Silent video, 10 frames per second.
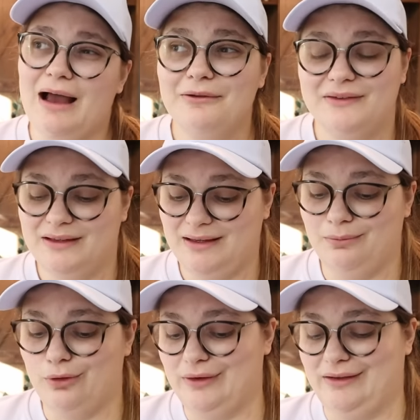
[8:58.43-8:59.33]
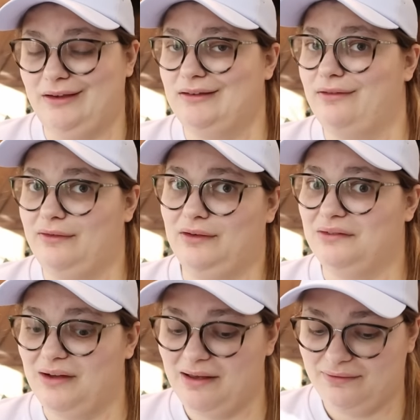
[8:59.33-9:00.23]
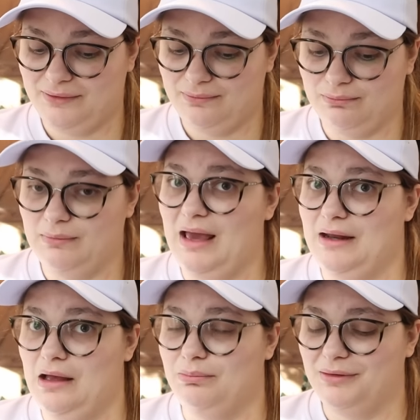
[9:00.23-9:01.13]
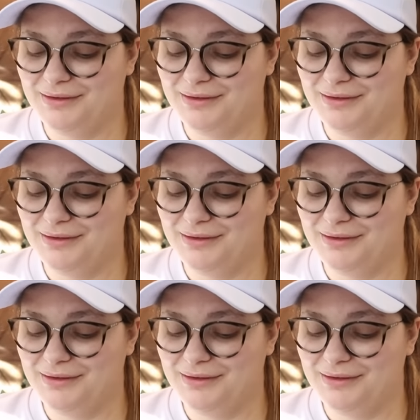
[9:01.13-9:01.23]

I was thinking more like 65, 75 and up.